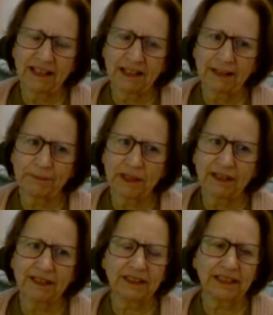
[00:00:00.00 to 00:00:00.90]
am
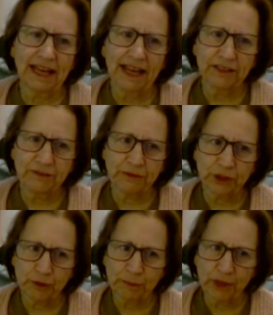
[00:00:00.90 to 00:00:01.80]
glad for
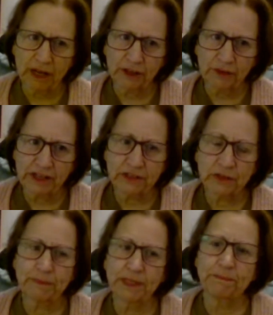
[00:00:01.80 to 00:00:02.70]
your
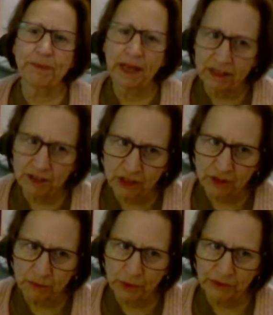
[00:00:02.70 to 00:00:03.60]
progress. Be
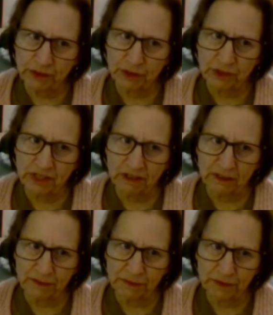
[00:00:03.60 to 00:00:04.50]
patient with
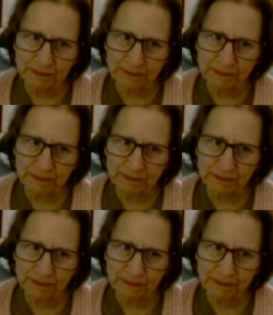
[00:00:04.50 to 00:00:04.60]
yourself.